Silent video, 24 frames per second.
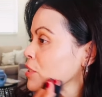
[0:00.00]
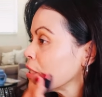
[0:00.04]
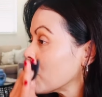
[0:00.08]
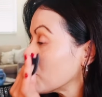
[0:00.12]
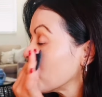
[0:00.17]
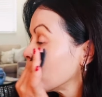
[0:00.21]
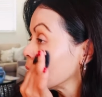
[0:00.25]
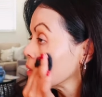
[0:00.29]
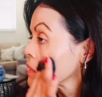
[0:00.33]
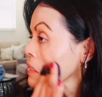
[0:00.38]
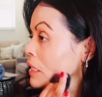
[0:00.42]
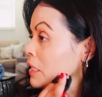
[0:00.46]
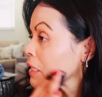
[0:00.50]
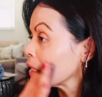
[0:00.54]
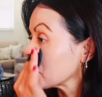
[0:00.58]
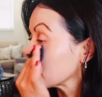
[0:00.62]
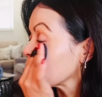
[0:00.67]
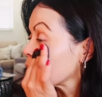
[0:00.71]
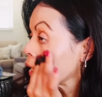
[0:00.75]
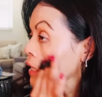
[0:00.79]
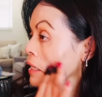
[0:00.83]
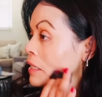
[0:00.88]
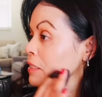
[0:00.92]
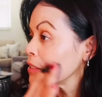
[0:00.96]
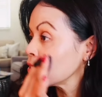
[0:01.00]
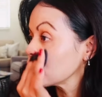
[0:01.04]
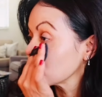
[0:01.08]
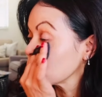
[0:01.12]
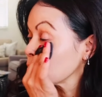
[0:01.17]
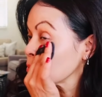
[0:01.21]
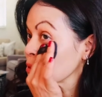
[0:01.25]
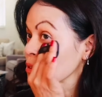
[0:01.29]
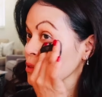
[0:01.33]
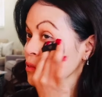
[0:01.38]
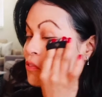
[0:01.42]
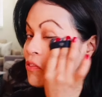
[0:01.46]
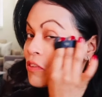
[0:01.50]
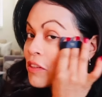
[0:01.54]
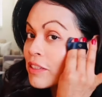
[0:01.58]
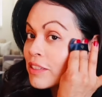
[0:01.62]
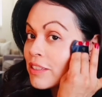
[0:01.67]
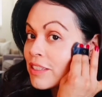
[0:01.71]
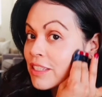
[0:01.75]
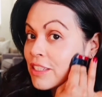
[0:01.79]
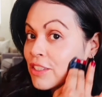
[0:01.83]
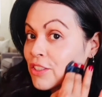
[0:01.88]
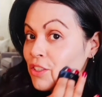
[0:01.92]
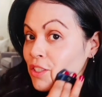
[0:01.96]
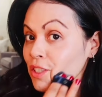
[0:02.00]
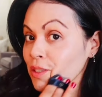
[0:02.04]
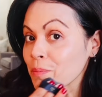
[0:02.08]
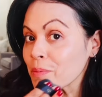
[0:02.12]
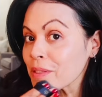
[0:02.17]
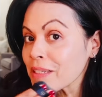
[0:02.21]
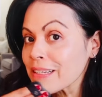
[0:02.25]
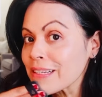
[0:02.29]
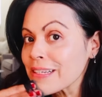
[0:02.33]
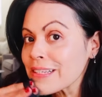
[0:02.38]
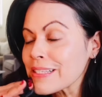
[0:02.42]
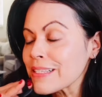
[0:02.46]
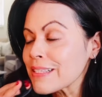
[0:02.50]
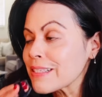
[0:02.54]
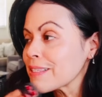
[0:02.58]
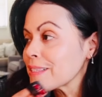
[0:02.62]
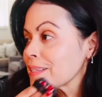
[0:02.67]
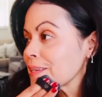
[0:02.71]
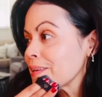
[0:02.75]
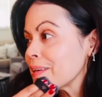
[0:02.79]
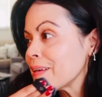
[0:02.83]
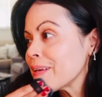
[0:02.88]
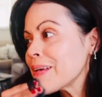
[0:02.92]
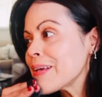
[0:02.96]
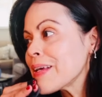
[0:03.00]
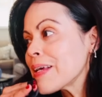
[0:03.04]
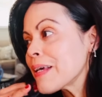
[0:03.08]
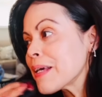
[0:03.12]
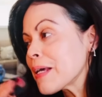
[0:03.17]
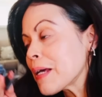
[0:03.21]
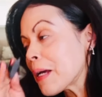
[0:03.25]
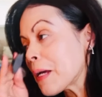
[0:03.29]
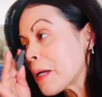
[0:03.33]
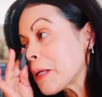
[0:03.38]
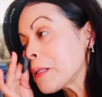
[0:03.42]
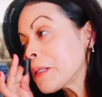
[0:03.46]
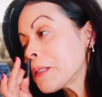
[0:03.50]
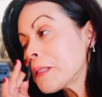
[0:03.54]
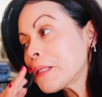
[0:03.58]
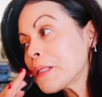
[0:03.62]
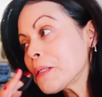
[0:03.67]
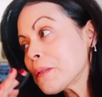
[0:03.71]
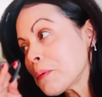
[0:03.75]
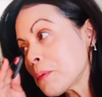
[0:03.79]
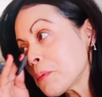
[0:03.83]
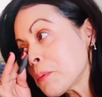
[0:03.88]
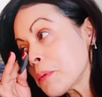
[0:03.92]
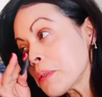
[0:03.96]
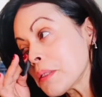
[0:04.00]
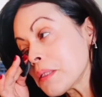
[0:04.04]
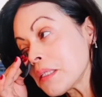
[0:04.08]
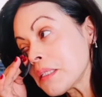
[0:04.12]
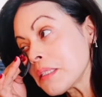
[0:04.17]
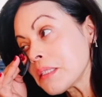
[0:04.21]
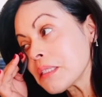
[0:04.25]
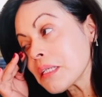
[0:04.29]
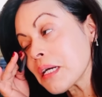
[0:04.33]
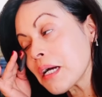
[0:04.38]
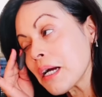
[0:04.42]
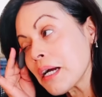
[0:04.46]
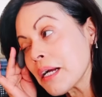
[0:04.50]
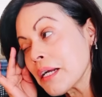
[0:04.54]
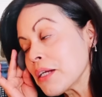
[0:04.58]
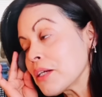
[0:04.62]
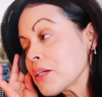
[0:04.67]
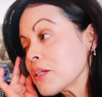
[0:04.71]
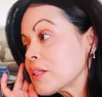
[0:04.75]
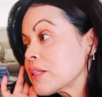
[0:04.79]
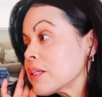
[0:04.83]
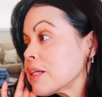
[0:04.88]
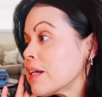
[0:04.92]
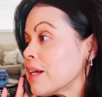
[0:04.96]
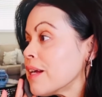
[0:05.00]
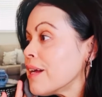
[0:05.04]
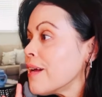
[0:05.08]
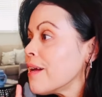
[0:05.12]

help as I can get in terms of foundation because I look really tired.